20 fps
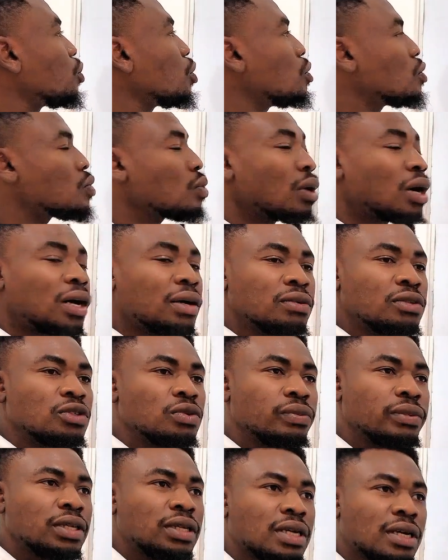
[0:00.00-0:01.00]
So how do
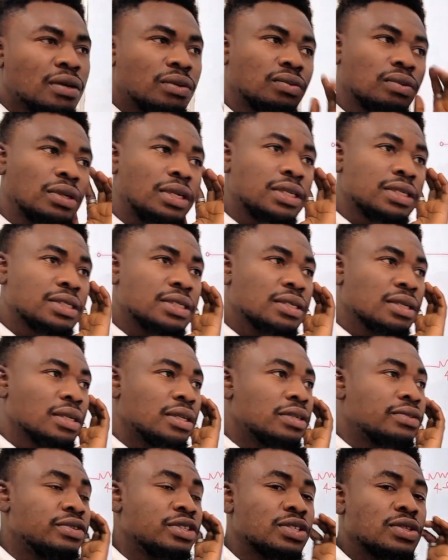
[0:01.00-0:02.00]
we calculate
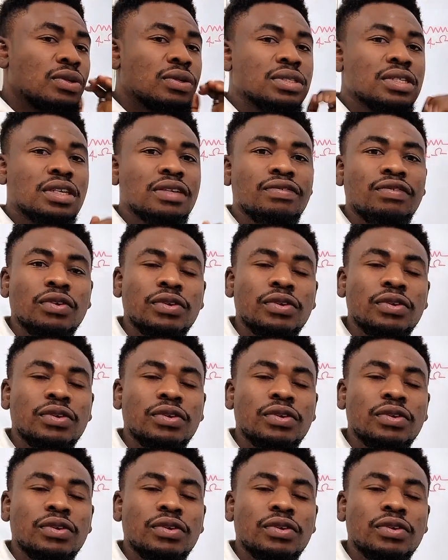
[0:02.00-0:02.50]
resultant